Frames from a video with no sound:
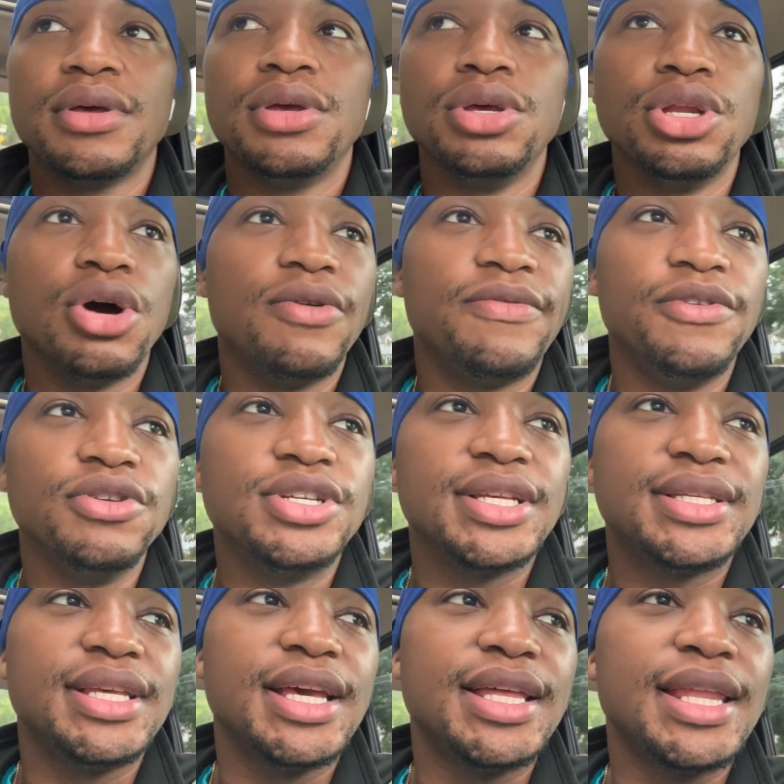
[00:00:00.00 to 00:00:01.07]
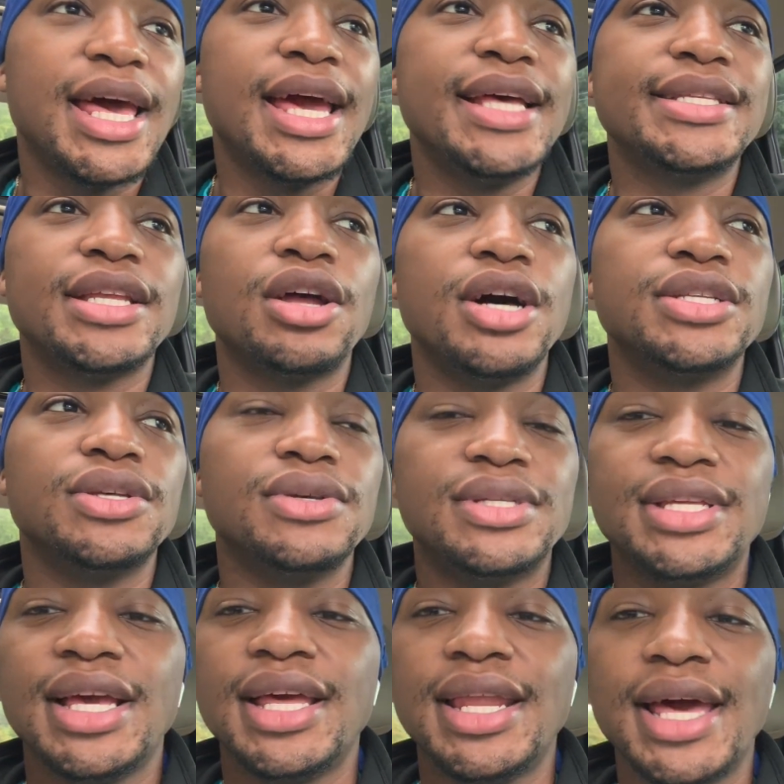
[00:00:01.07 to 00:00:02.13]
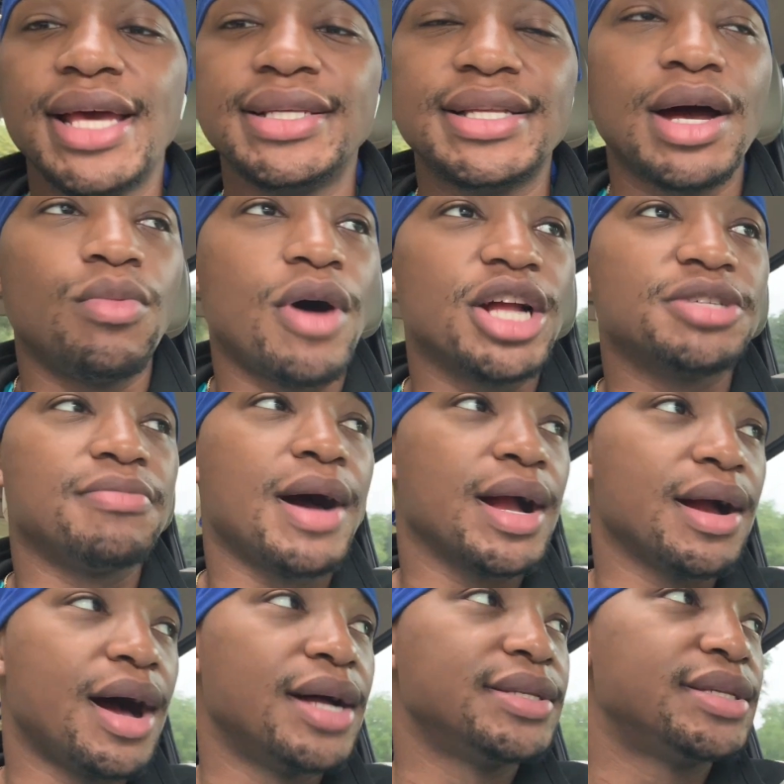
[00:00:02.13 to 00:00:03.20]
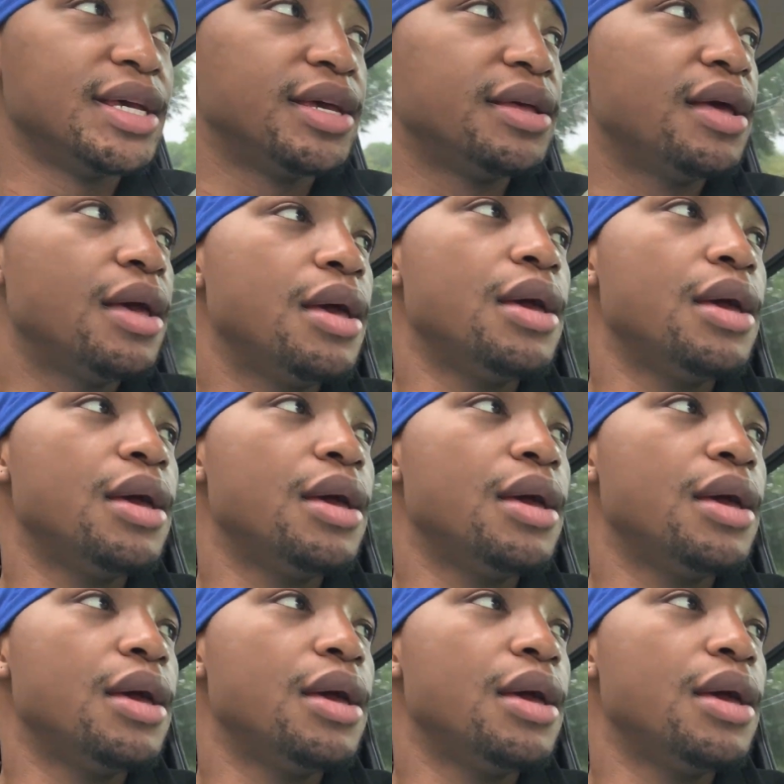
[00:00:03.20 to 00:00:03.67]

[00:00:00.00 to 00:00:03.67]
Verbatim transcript: you know, future CNAs and also CNAs that watch my content